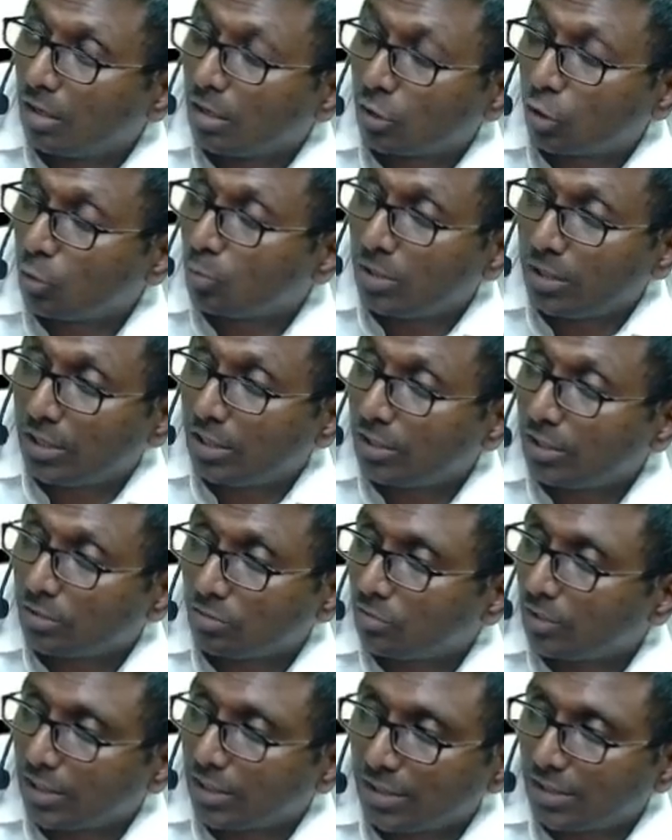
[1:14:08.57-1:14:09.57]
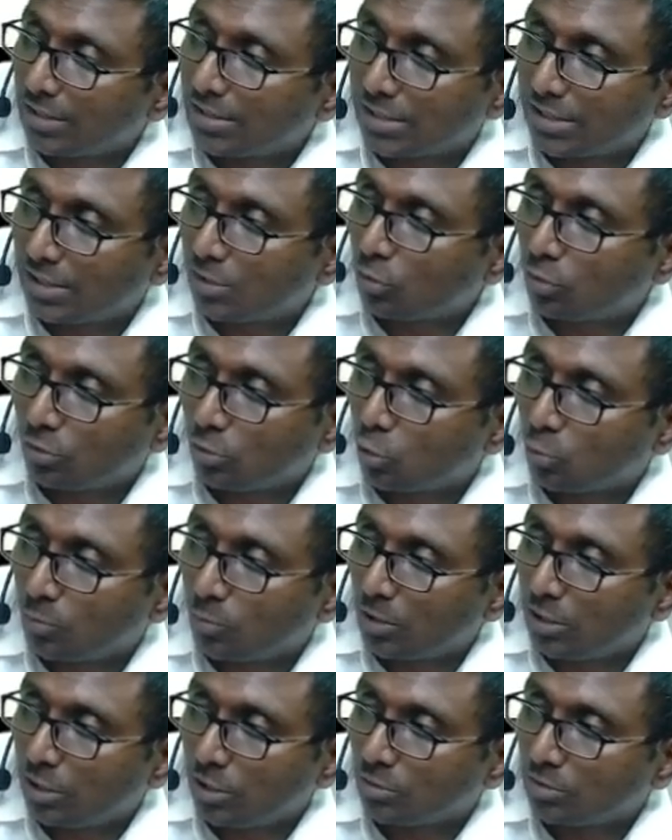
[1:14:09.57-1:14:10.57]
Cumulative. Why they said
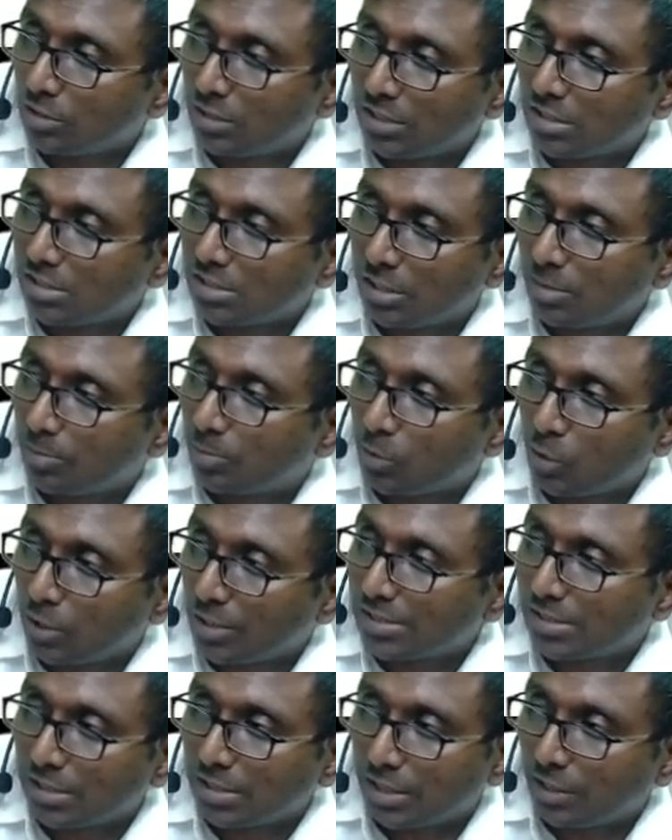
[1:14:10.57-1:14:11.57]
cumulative? That is their policy.